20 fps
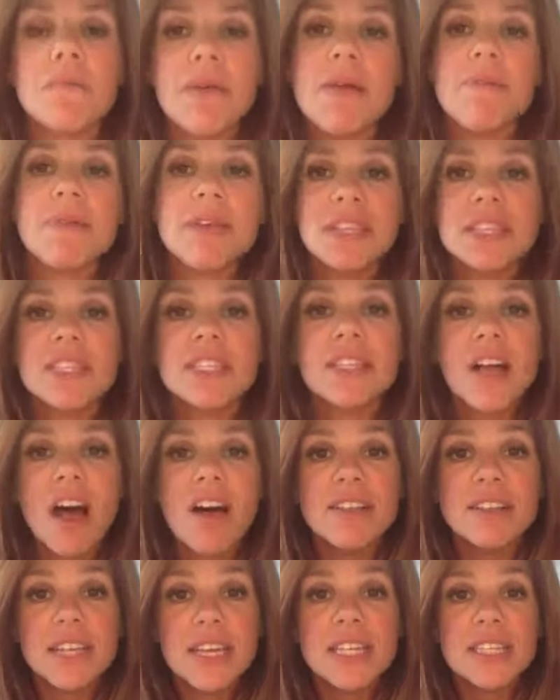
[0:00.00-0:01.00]
Maybe it's
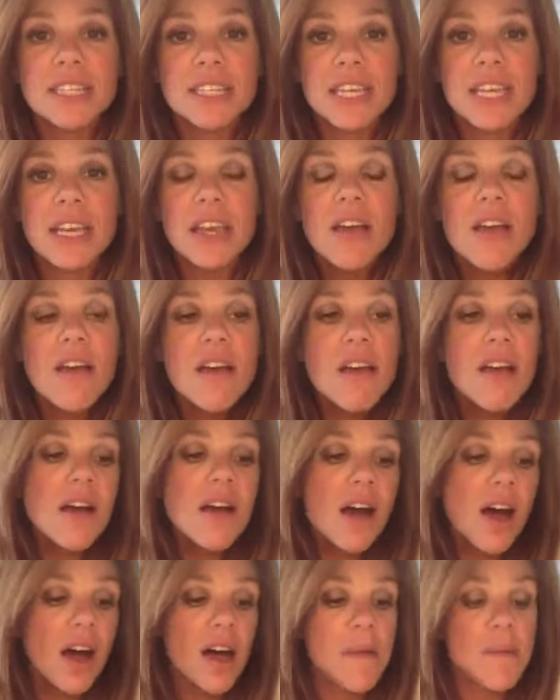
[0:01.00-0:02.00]
not tasting
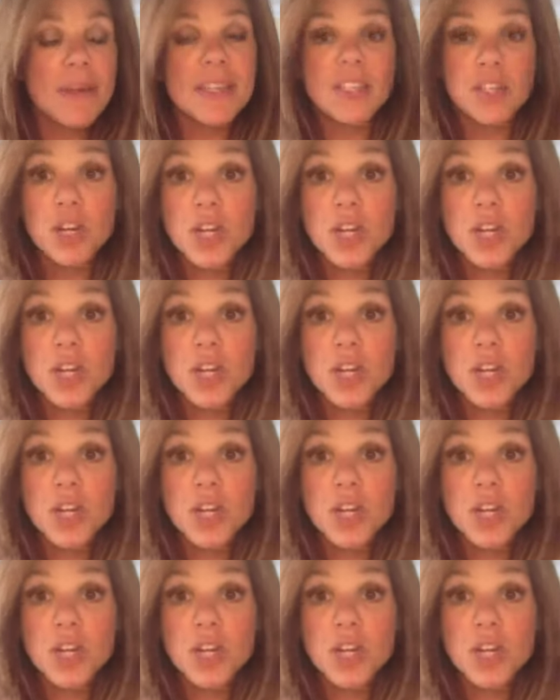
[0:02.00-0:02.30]
as